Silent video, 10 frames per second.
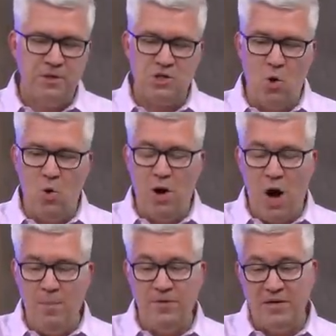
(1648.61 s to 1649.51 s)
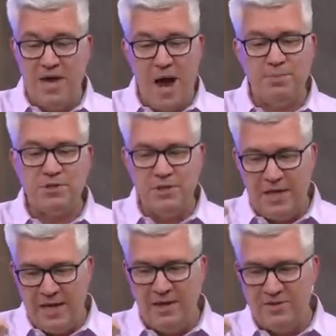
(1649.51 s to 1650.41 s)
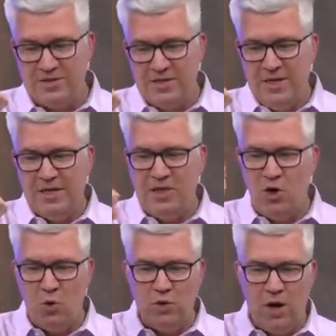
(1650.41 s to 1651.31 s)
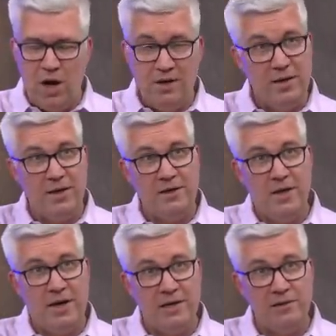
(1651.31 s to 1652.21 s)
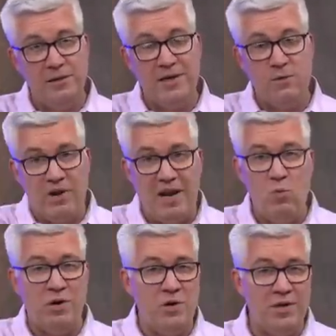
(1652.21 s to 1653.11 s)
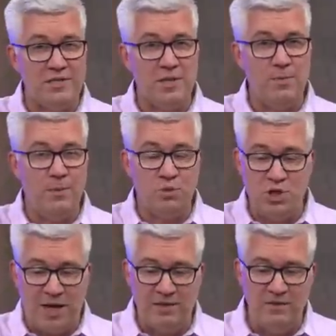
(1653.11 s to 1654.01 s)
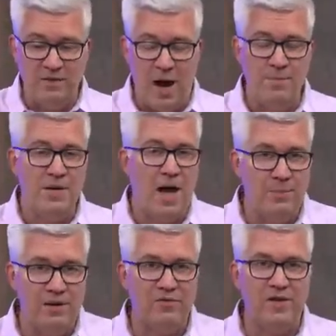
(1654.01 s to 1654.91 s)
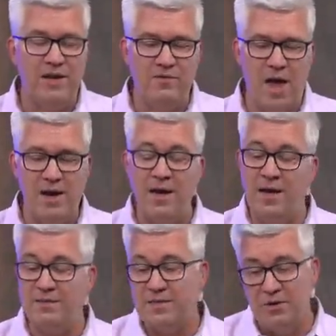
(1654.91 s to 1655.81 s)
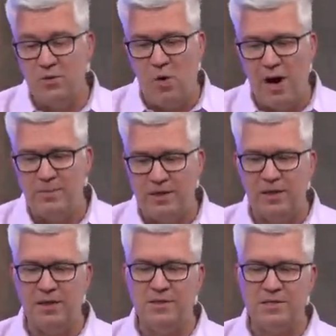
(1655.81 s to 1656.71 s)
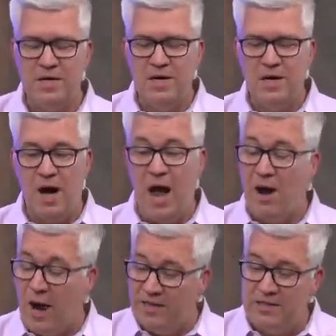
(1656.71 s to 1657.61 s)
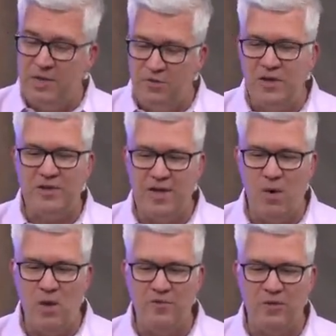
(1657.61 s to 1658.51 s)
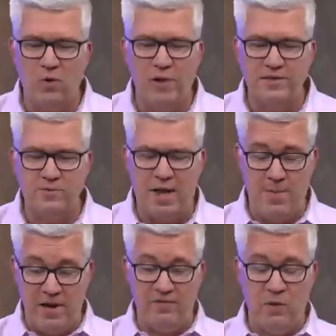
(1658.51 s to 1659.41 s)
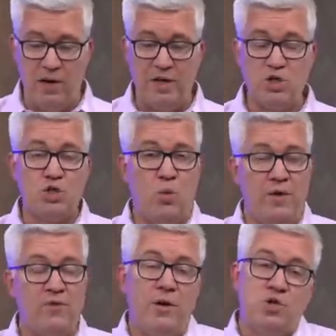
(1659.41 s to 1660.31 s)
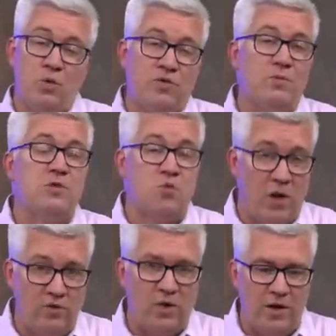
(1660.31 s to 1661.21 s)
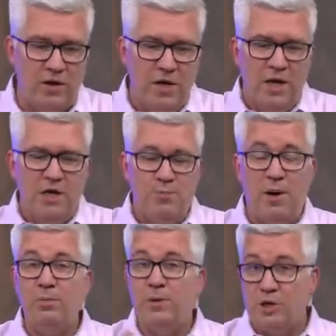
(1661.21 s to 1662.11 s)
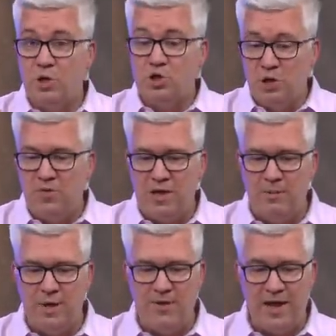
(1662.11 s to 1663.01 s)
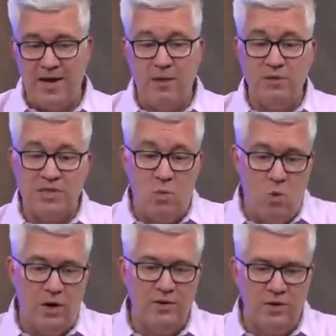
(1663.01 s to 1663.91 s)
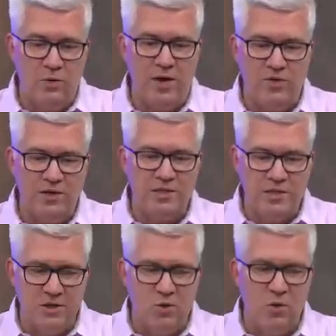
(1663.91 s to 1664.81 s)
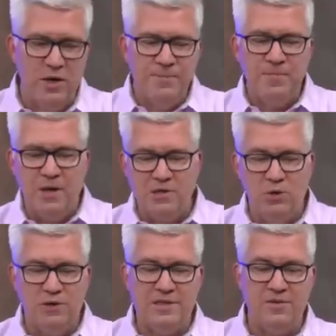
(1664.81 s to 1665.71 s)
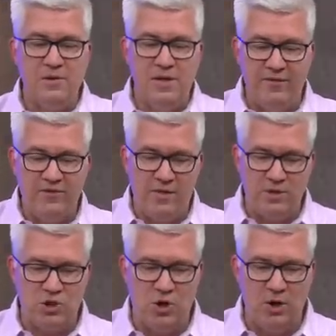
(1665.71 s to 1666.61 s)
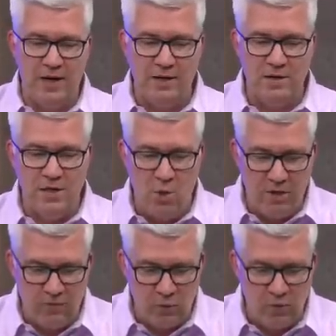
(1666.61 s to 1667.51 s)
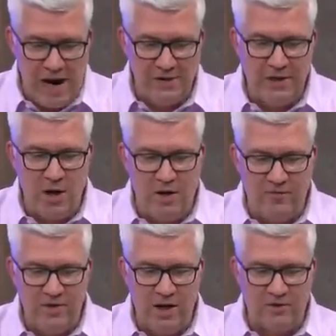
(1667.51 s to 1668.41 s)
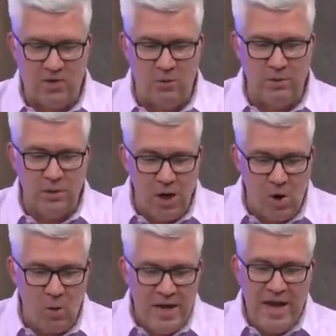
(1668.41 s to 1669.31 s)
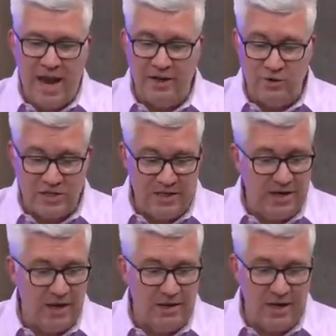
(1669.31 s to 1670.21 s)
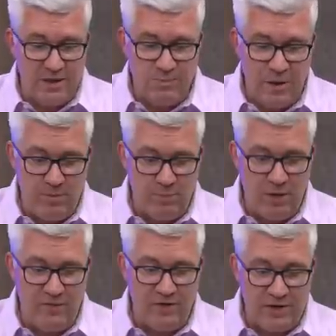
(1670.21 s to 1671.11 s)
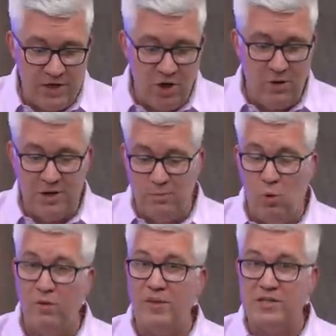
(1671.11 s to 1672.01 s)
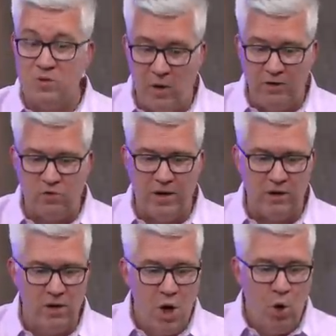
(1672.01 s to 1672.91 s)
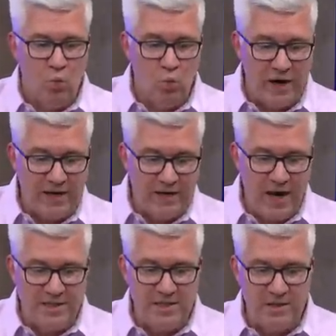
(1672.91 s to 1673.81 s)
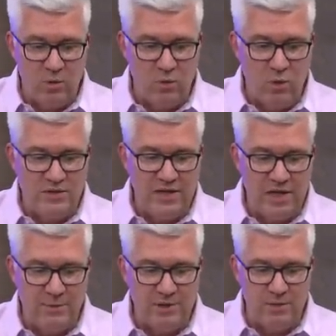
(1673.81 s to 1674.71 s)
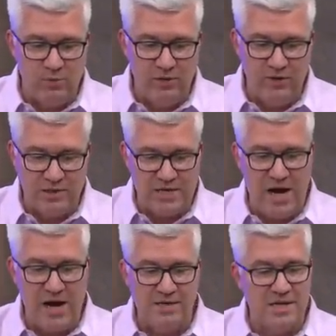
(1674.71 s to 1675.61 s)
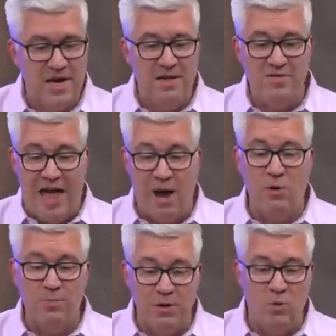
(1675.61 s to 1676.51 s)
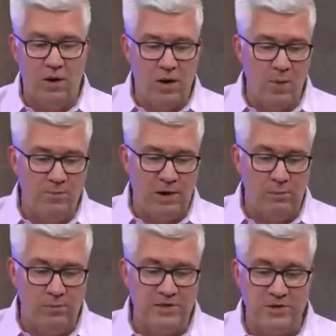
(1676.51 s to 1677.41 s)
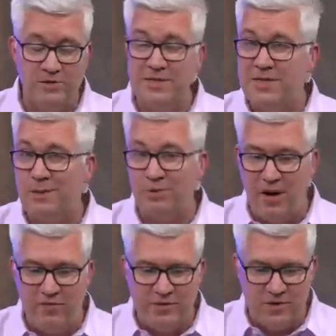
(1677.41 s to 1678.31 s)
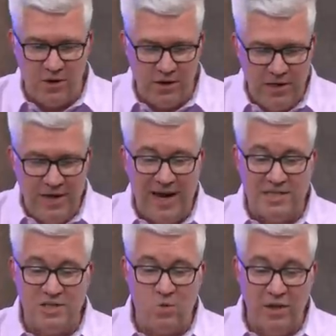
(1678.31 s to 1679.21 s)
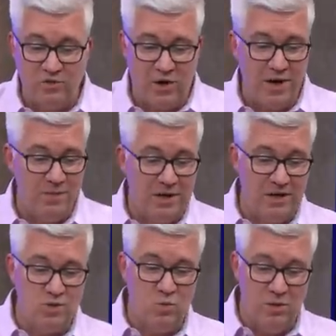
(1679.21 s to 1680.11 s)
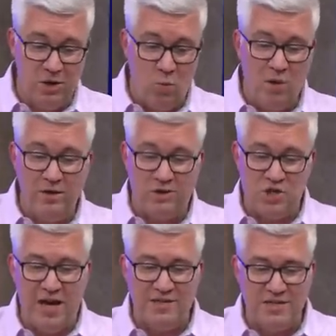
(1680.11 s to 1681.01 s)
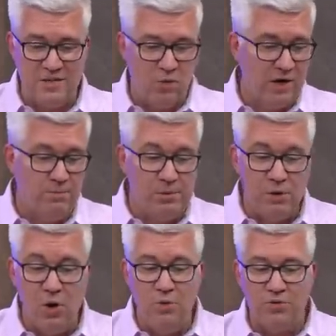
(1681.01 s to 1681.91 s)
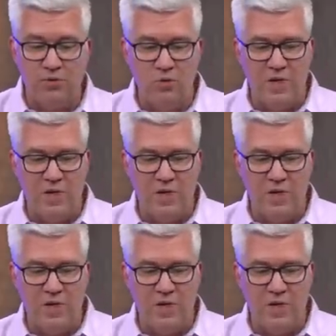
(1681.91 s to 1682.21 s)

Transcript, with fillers: So um, the option is, you know, uh, again, liquidate when you hit some objective. I'm not a big fan of that, and I tell you why, because uh, I, I did think that way for quite some time. And if you're on a short, if you're a short-term swing trader, you probably should think about that. And I would say one of the great things to do is look to the left on the chart. And you know, if we're rallying off of the October low, and you're sitting on a nice paper profit here, and you're more of a swing trader, recognizing that we're rotating up to the previous highs, that would be where I would probably start to take profits on a swing trade, because you know, what are the chances that we're going to blow through